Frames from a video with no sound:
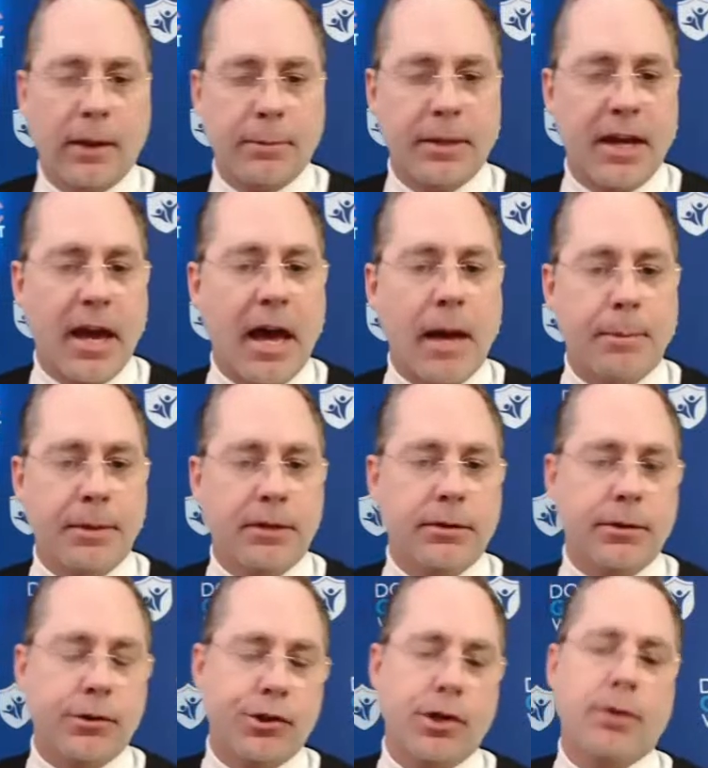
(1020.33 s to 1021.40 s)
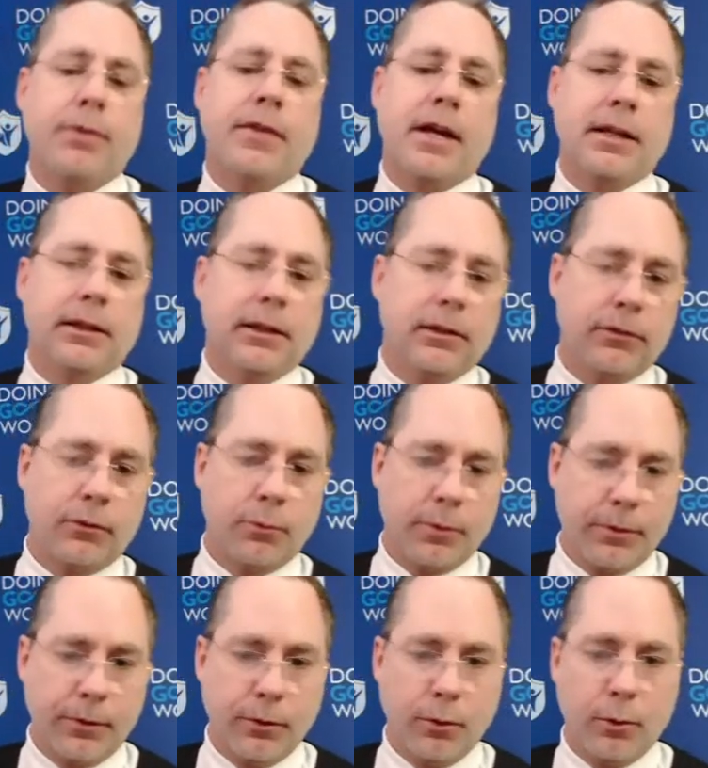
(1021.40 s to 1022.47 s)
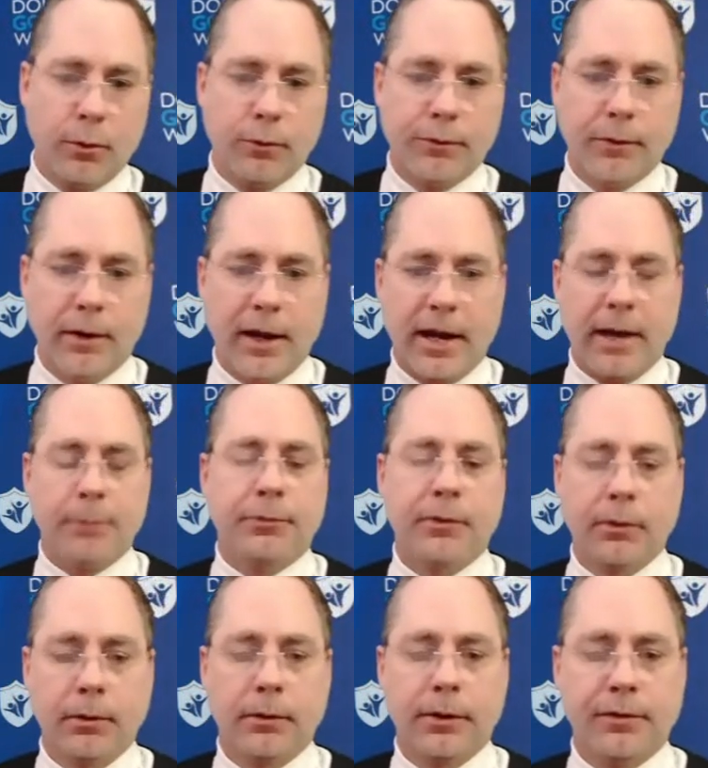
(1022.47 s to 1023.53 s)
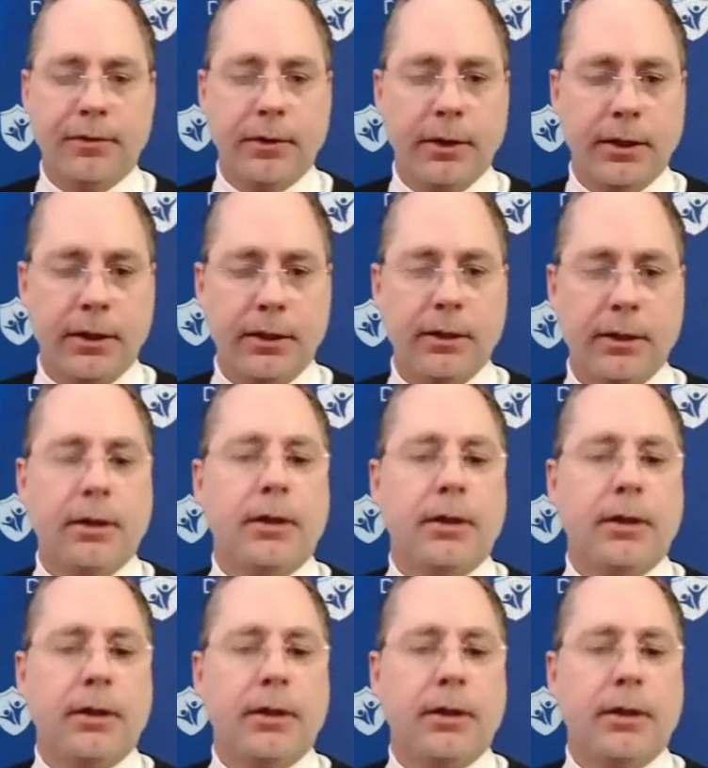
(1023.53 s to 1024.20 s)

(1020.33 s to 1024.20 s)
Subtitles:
be happy to share that list with you for absolutely free.